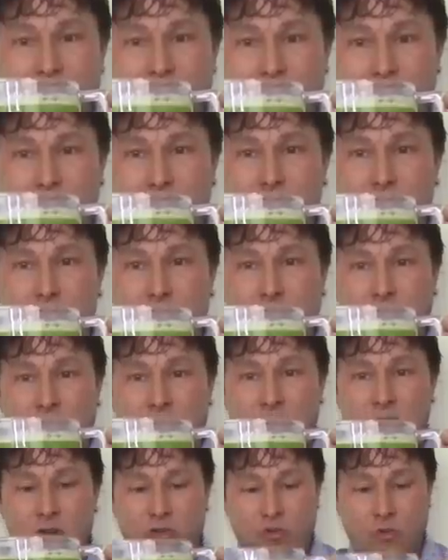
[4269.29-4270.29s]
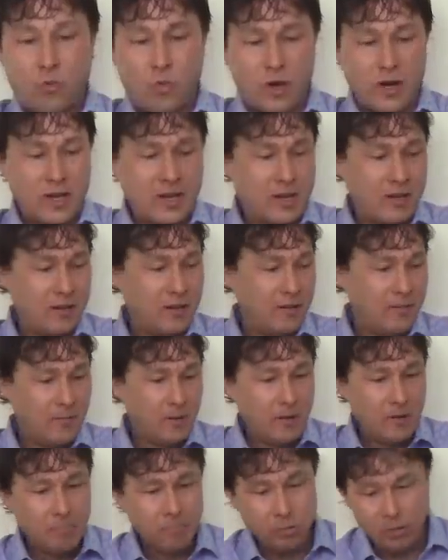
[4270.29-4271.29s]
I don't know, ten or twenty
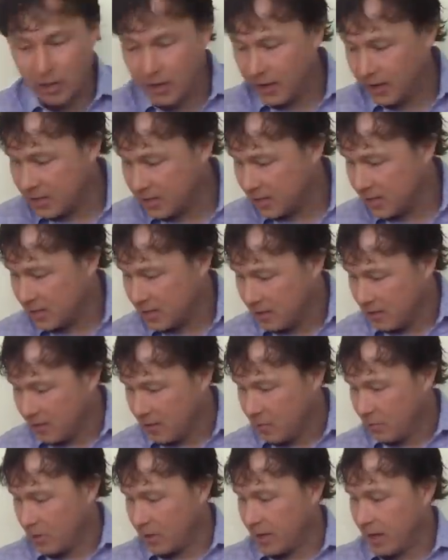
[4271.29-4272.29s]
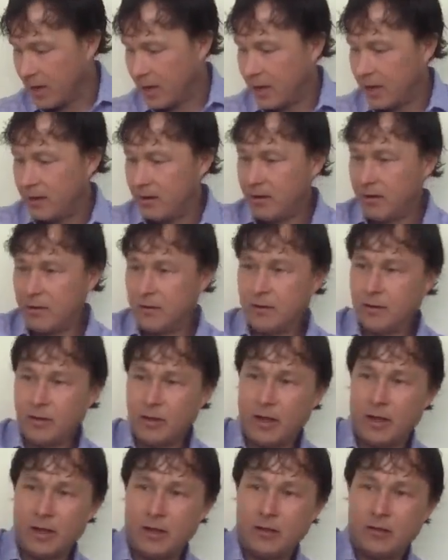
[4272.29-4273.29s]
plus we got
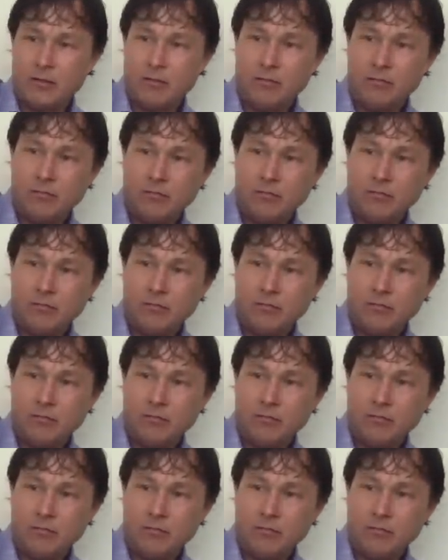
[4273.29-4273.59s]
like,